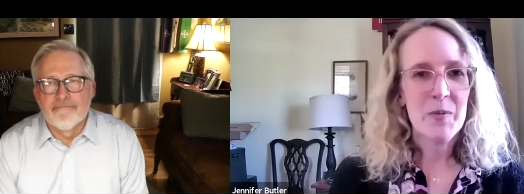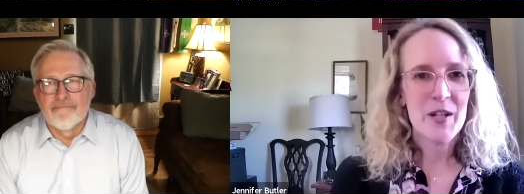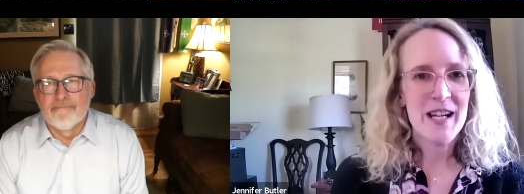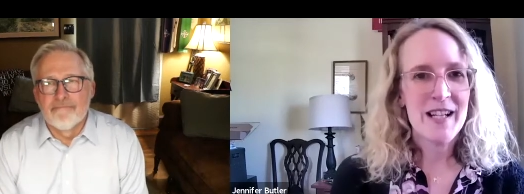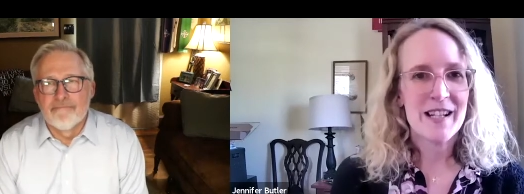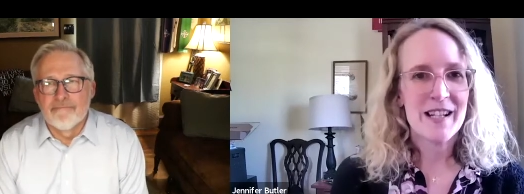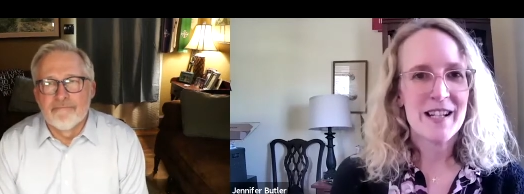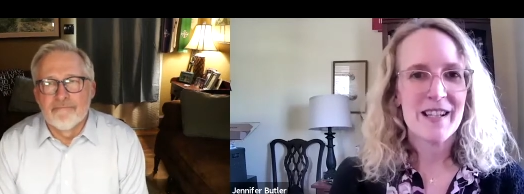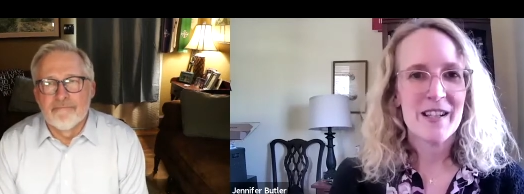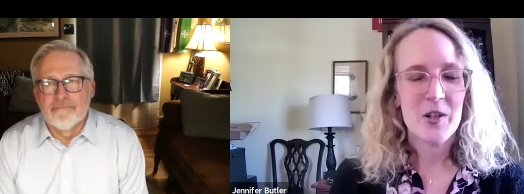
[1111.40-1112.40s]
Speaker 1: teaches.
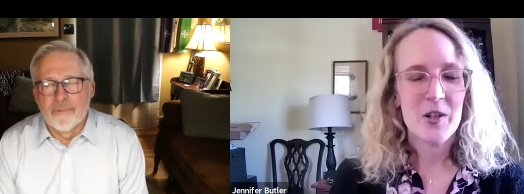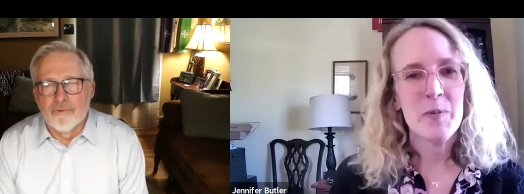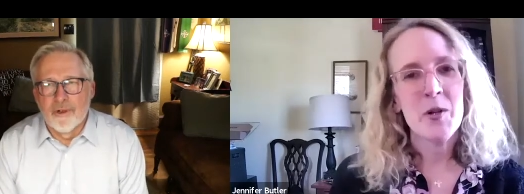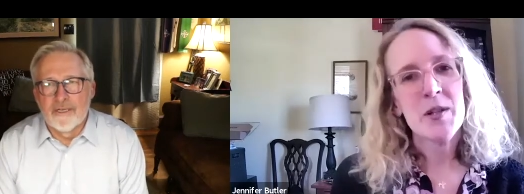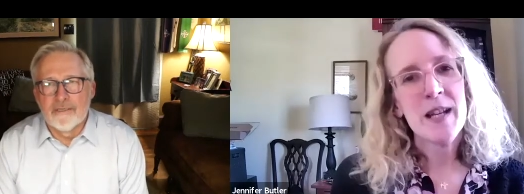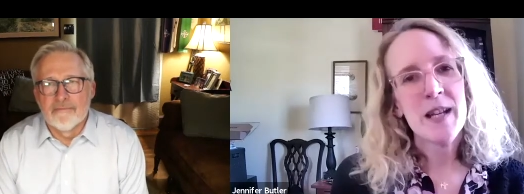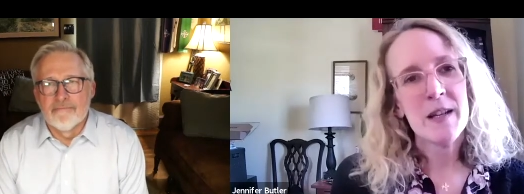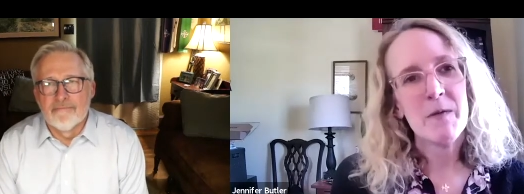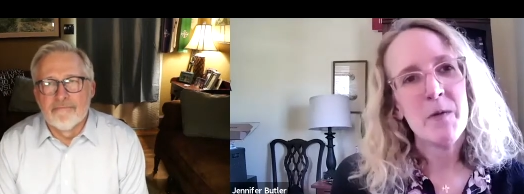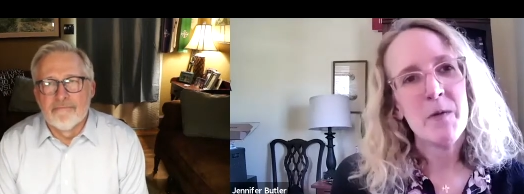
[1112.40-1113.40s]
Scripture says, if
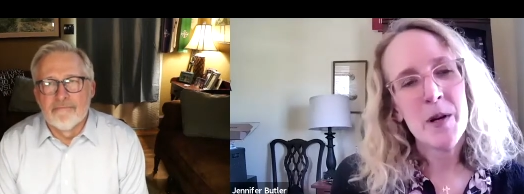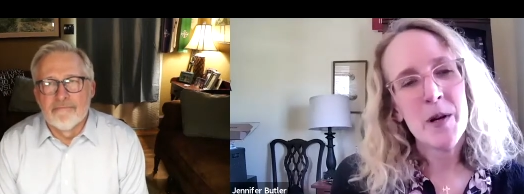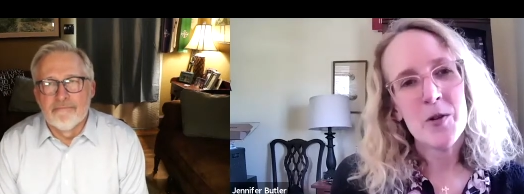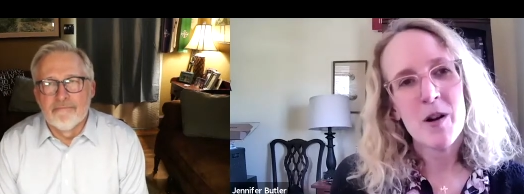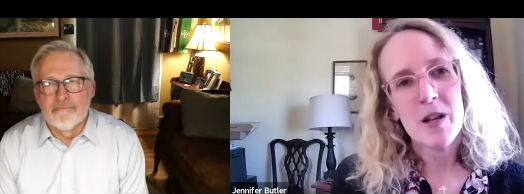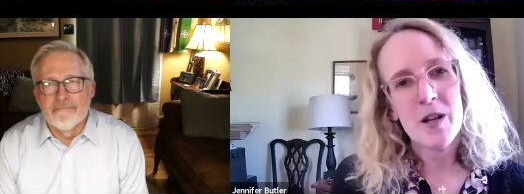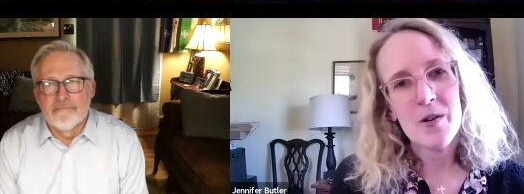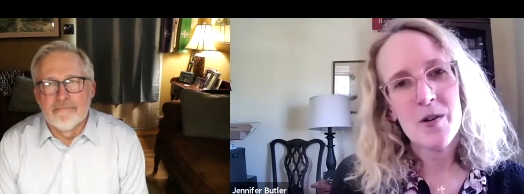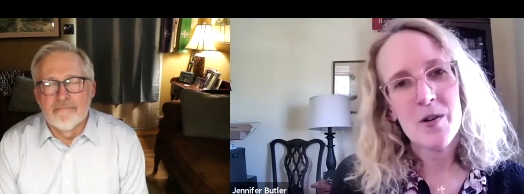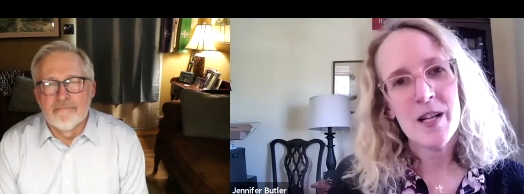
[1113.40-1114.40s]
we want to draw
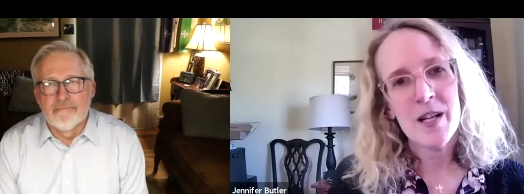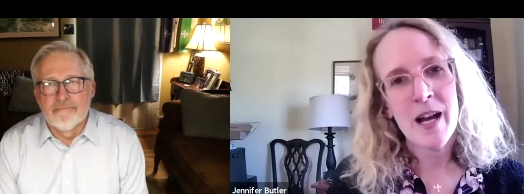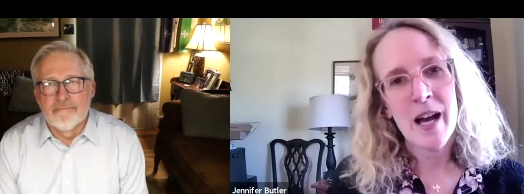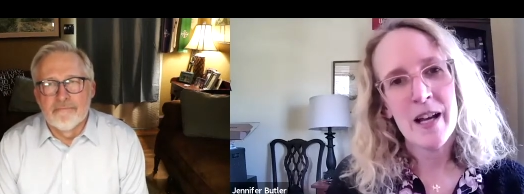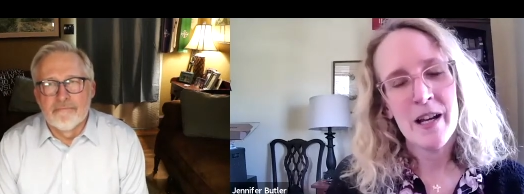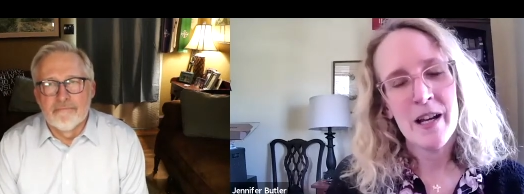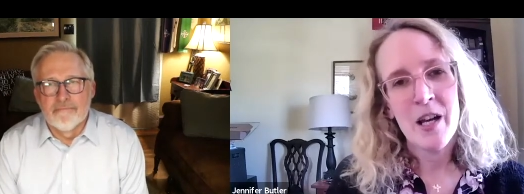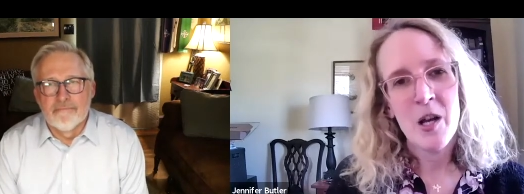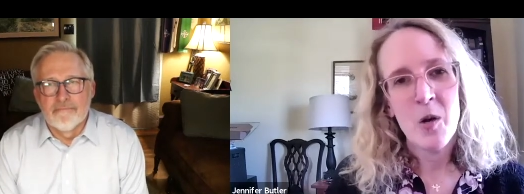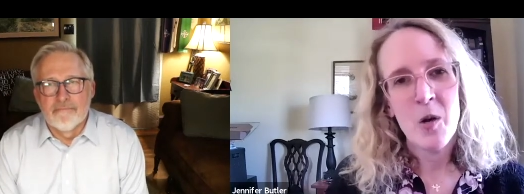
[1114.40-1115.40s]
close to God,
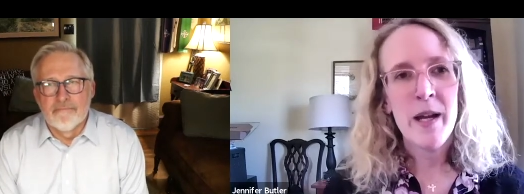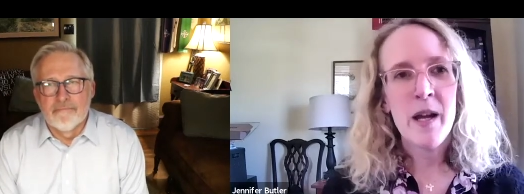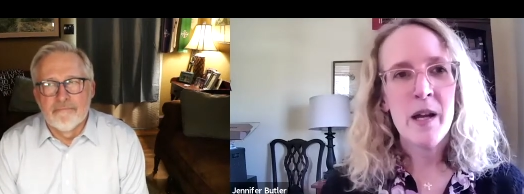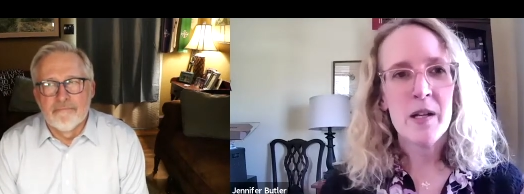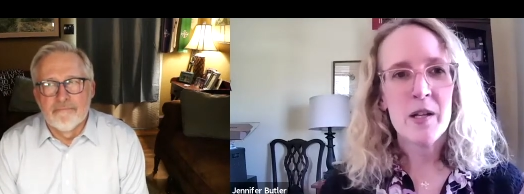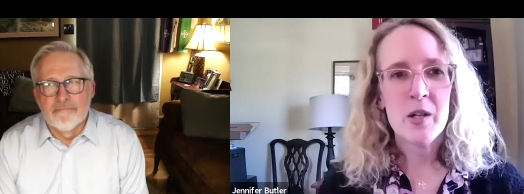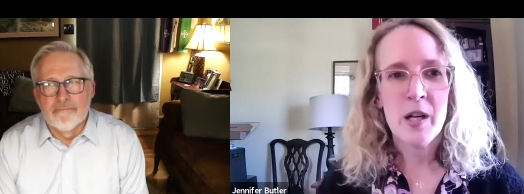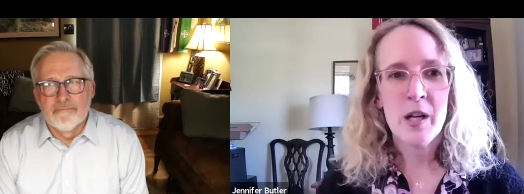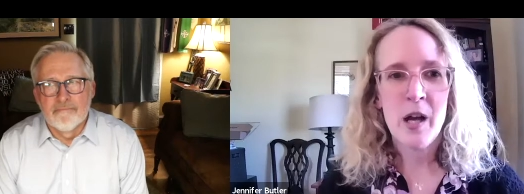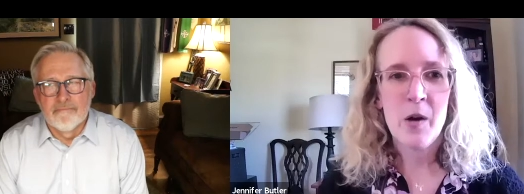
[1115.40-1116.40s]
we should
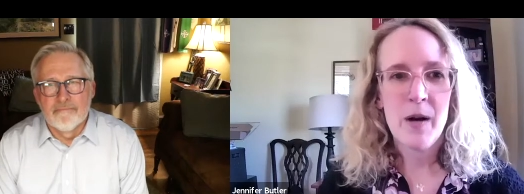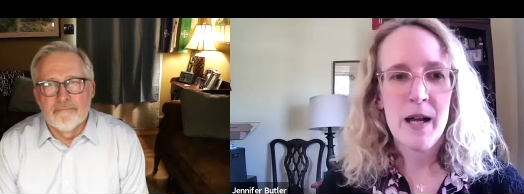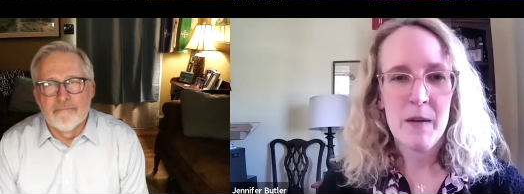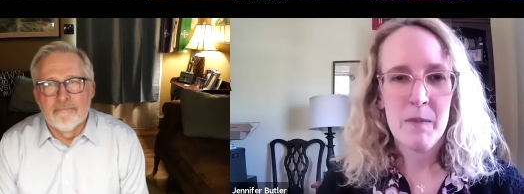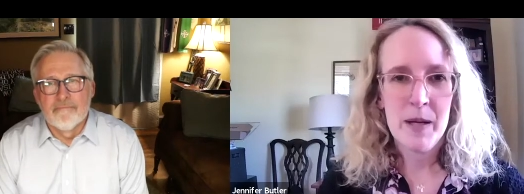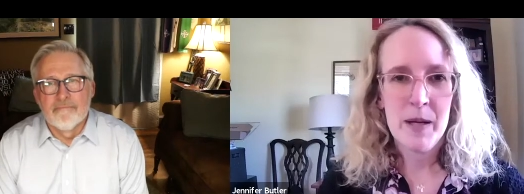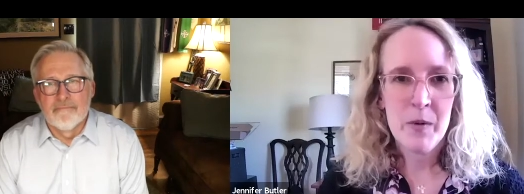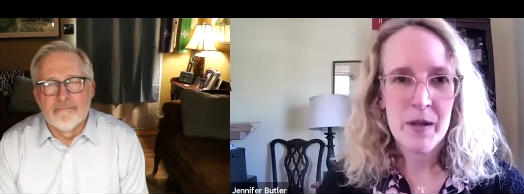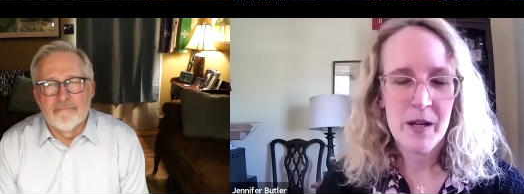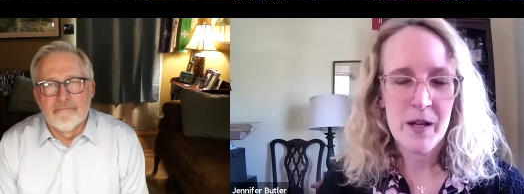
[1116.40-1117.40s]
go and be with
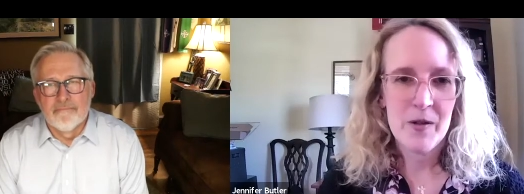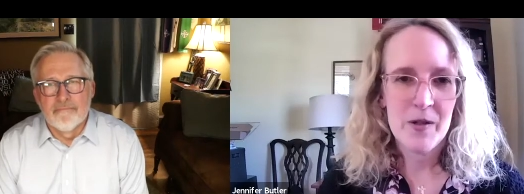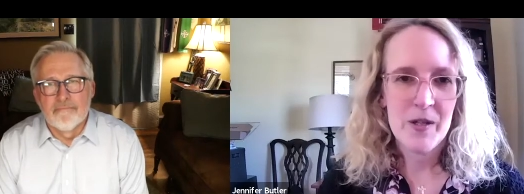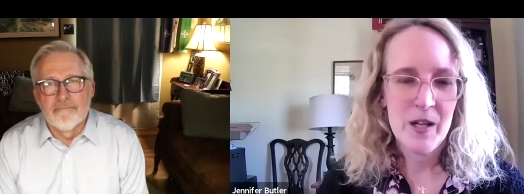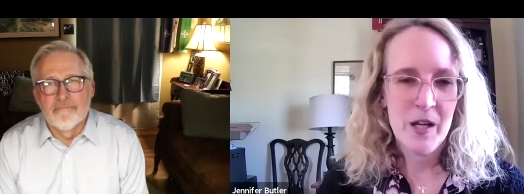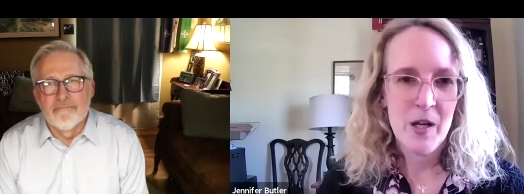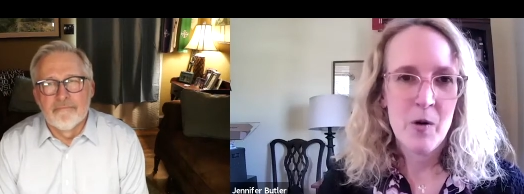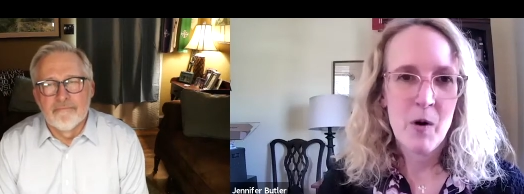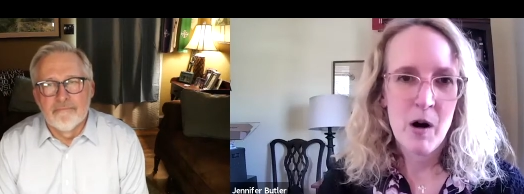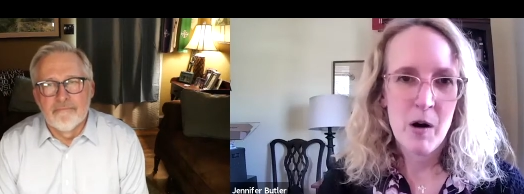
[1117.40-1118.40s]
those who
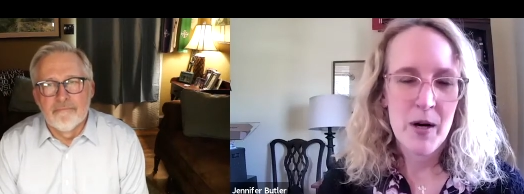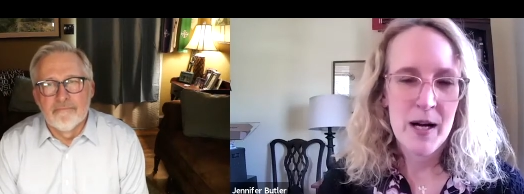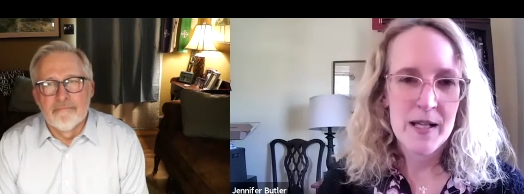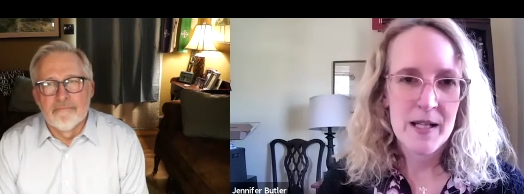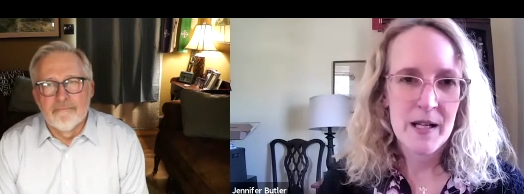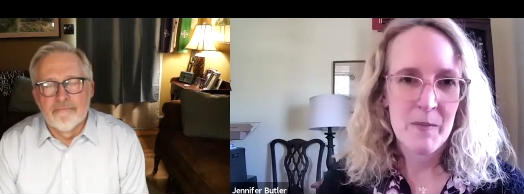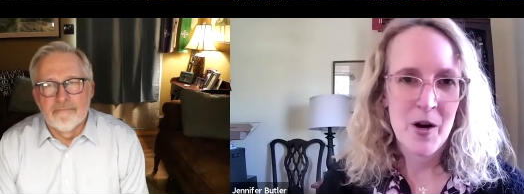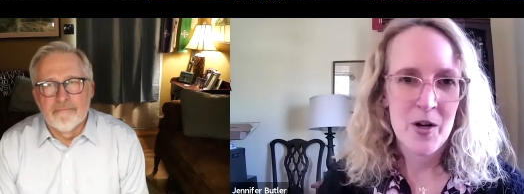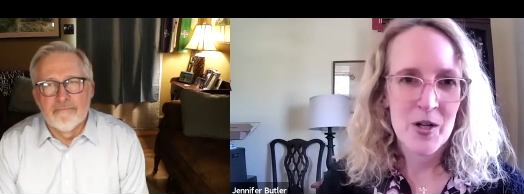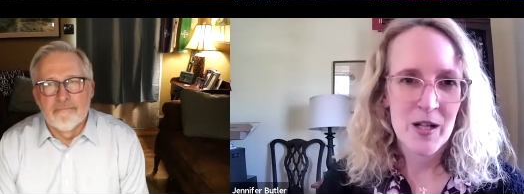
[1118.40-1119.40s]
are oppressed and
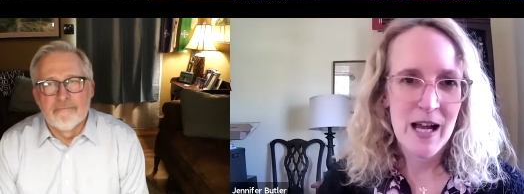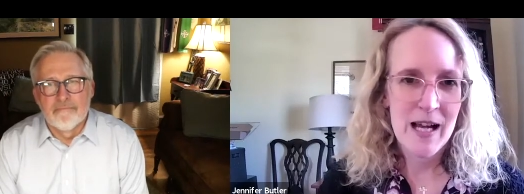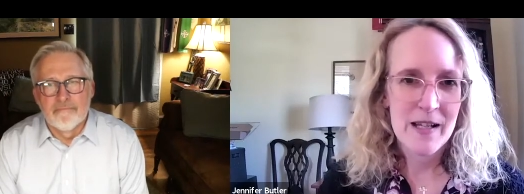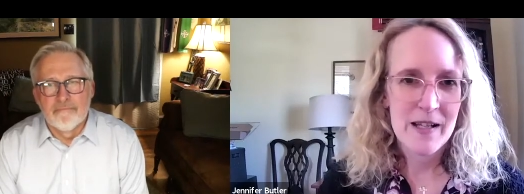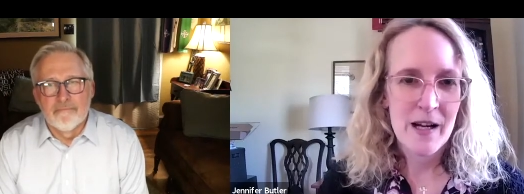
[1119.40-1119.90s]
marginalized.